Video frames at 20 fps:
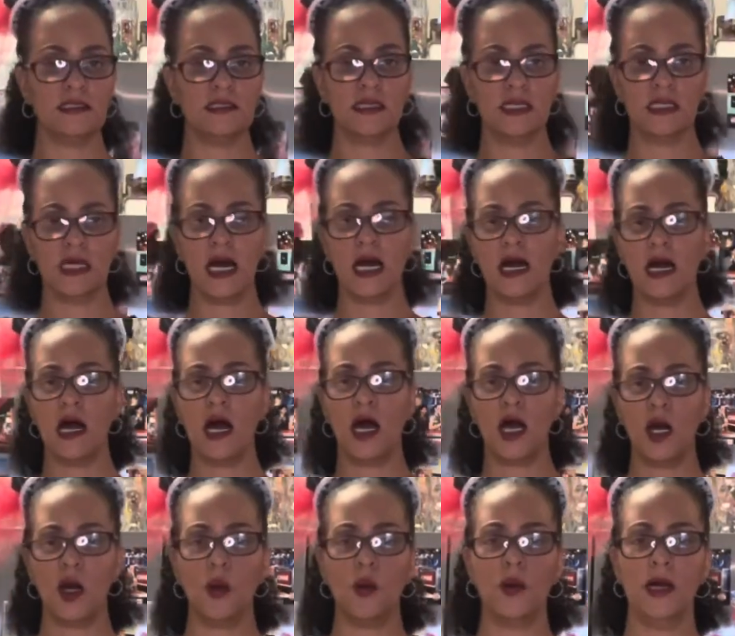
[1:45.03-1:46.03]
that I
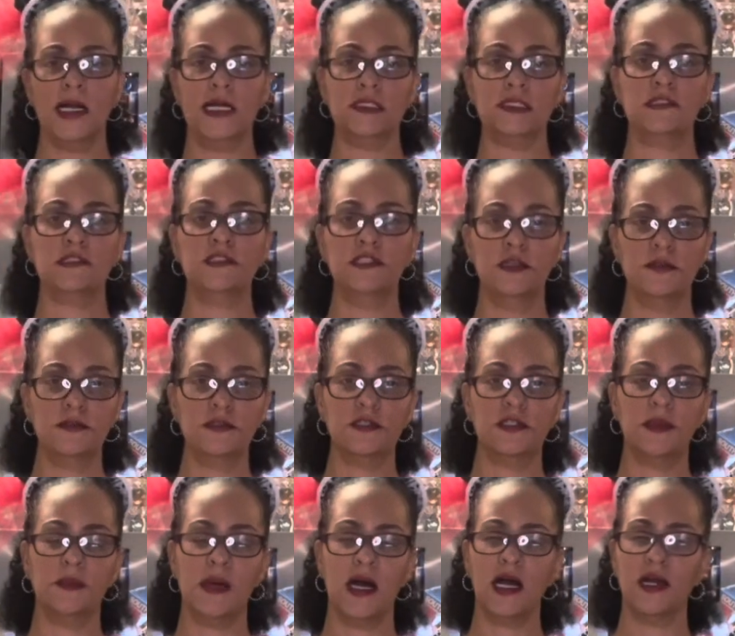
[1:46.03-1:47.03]
always do
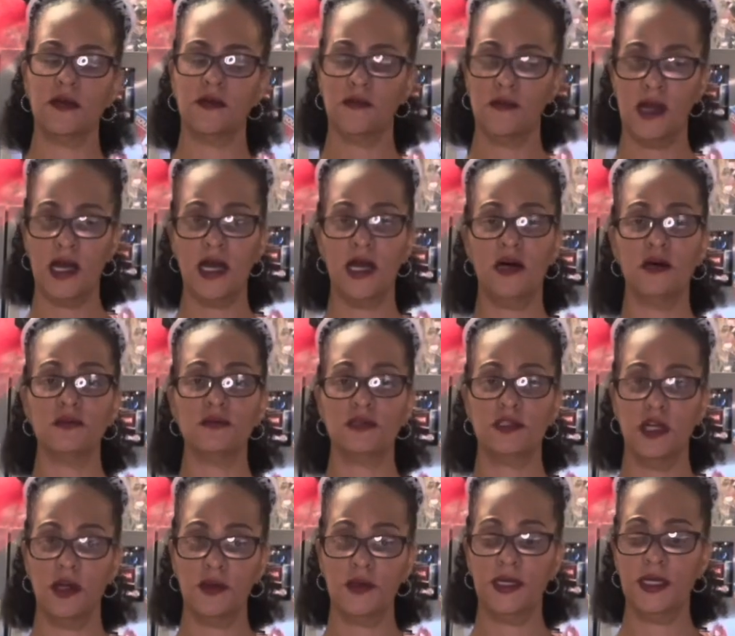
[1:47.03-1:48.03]
to my ground
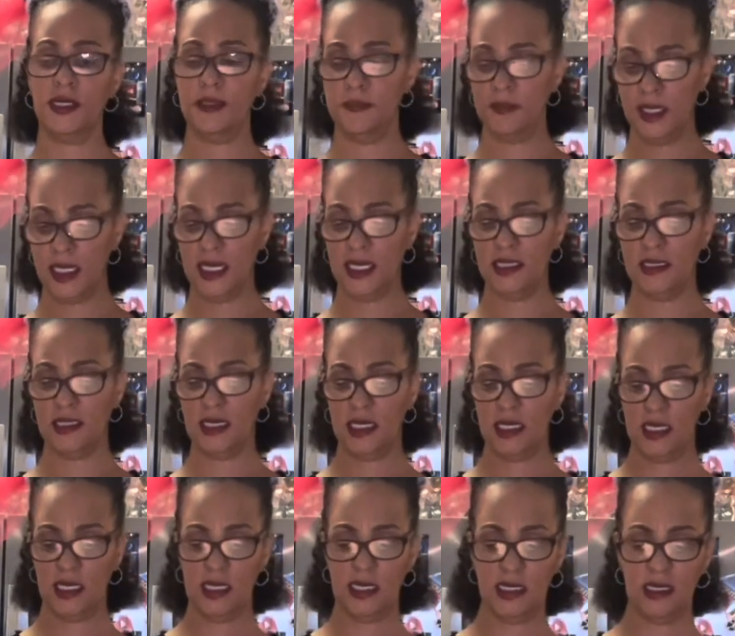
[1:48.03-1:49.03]
turkey meat
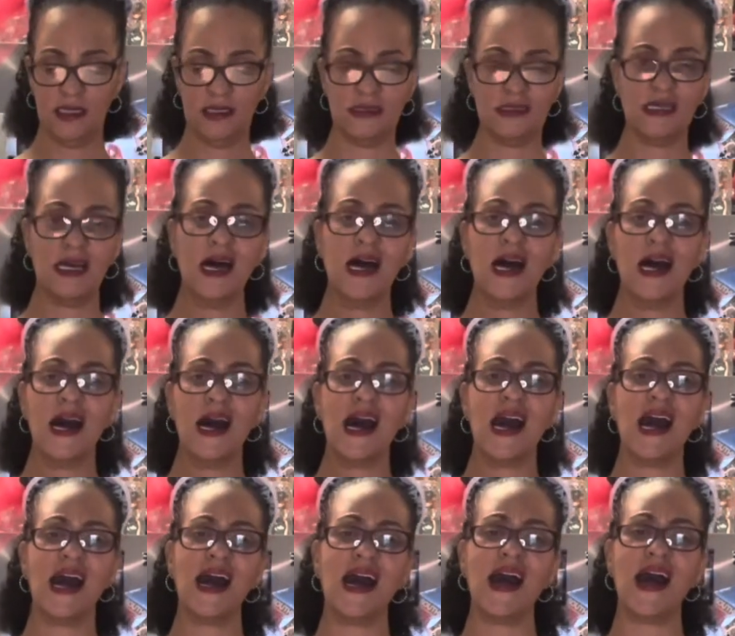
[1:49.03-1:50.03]
is
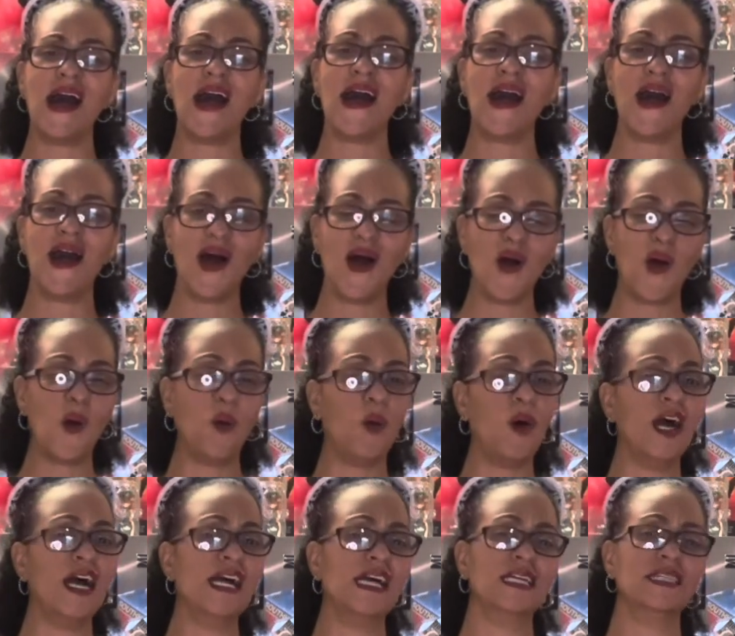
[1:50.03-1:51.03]
I
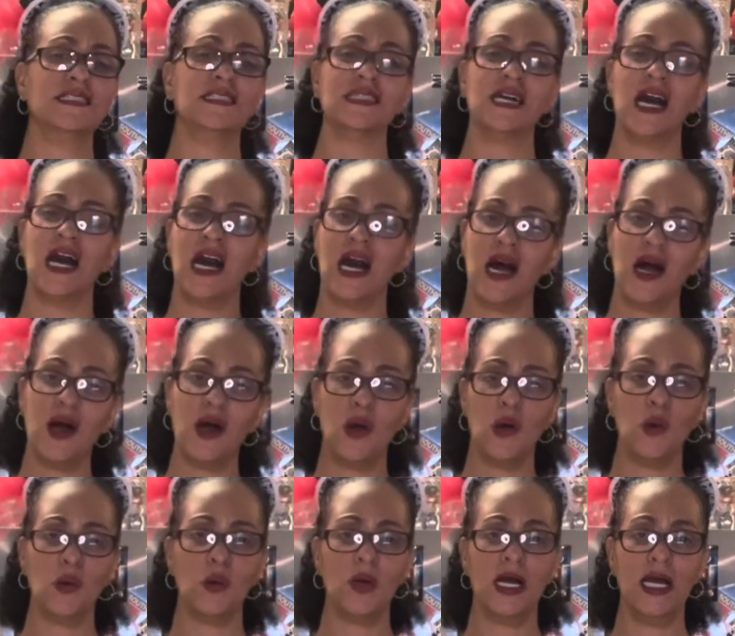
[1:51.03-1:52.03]
always,
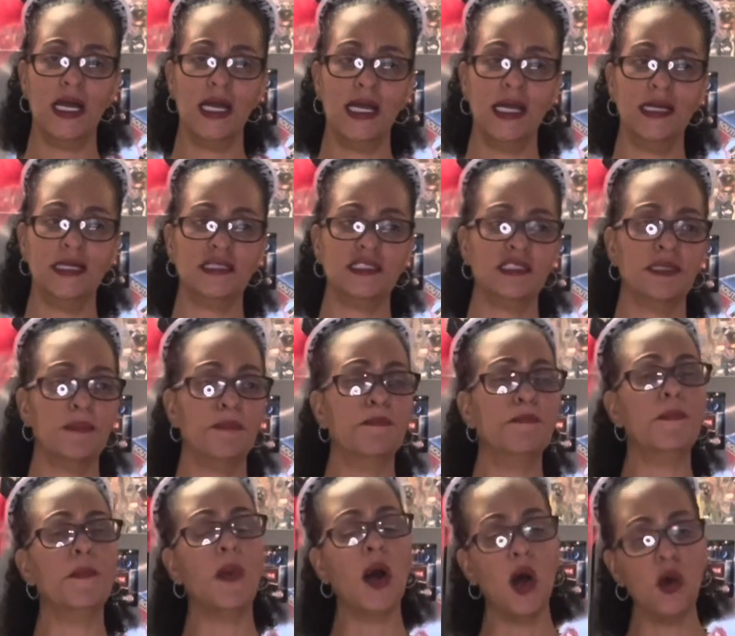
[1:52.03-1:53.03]

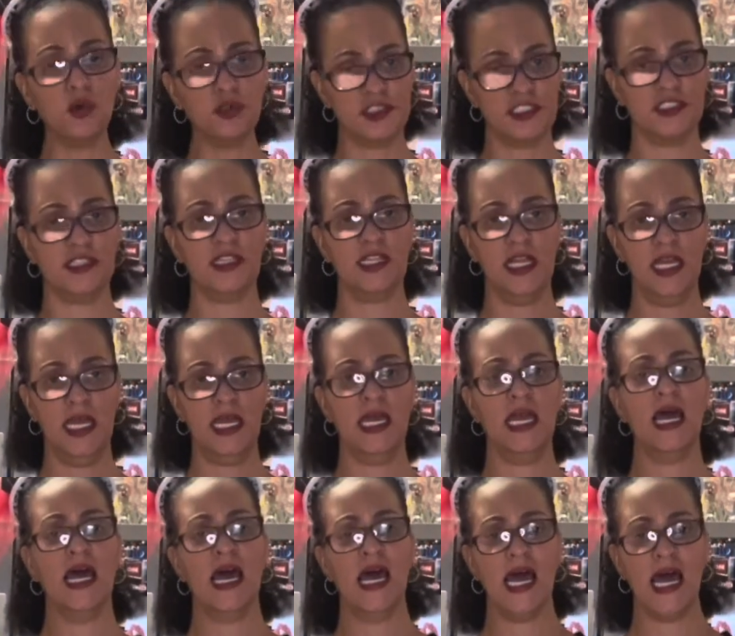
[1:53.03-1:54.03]
mostly
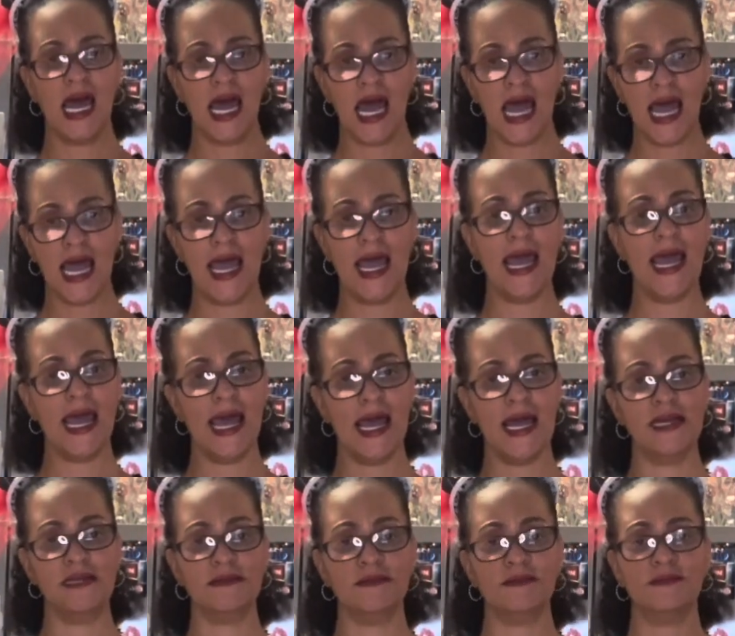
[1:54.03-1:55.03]

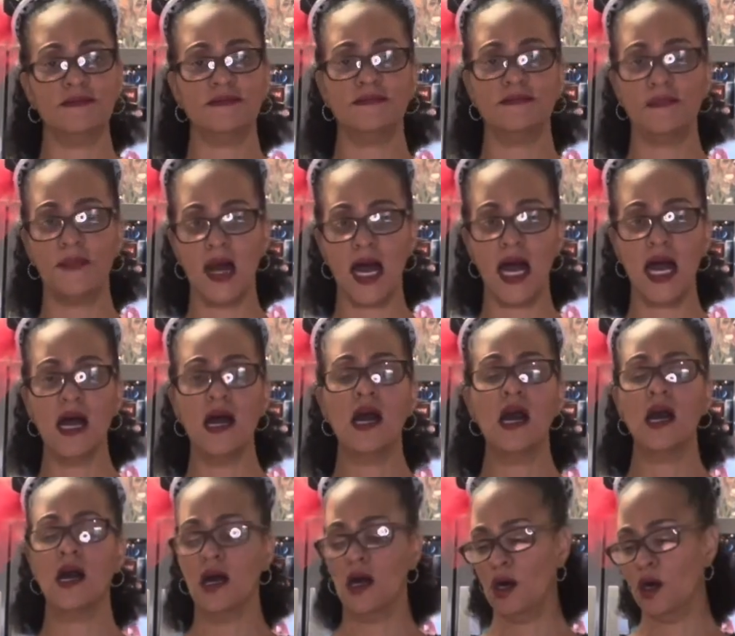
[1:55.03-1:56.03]
add my
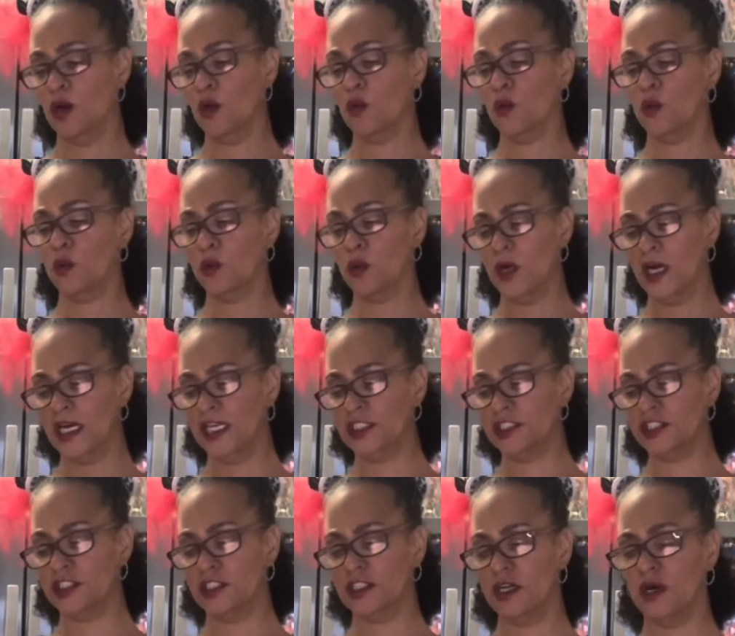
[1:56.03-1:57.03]

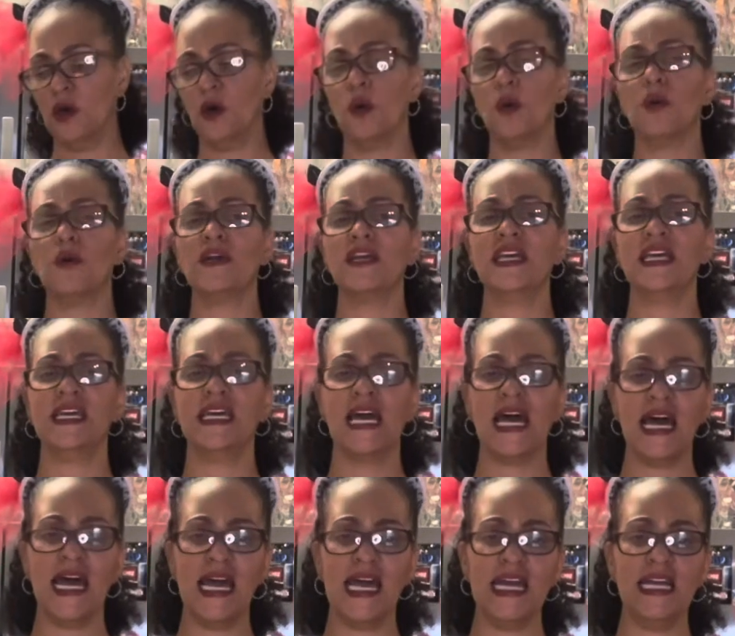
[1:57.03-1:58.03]
original
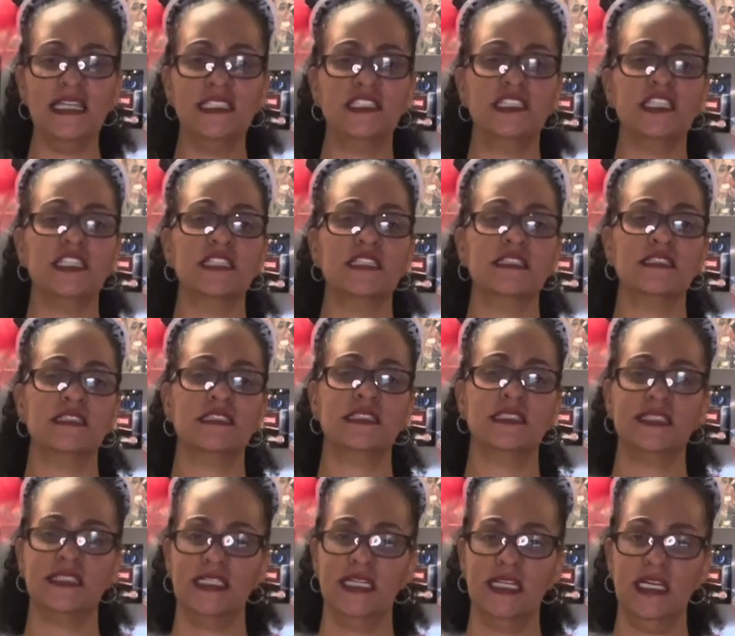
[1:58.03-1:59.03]
Cajun
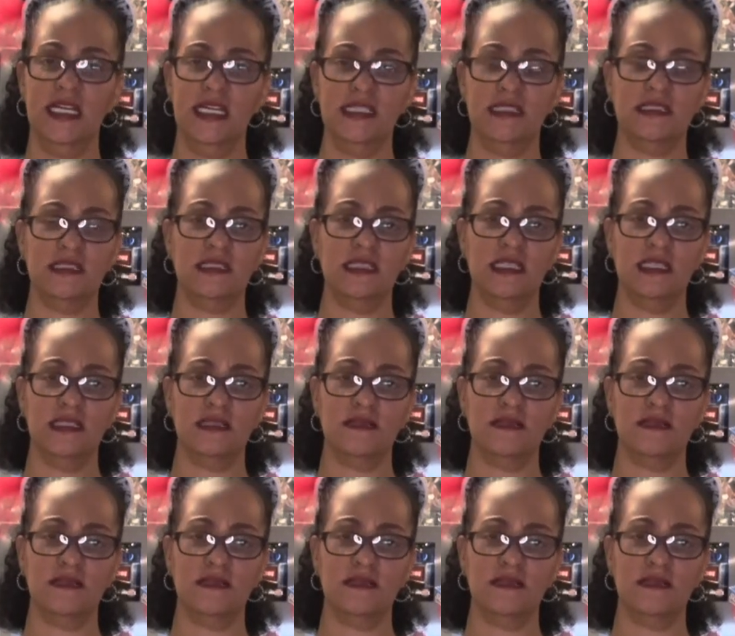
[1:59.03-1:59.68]
seasoning.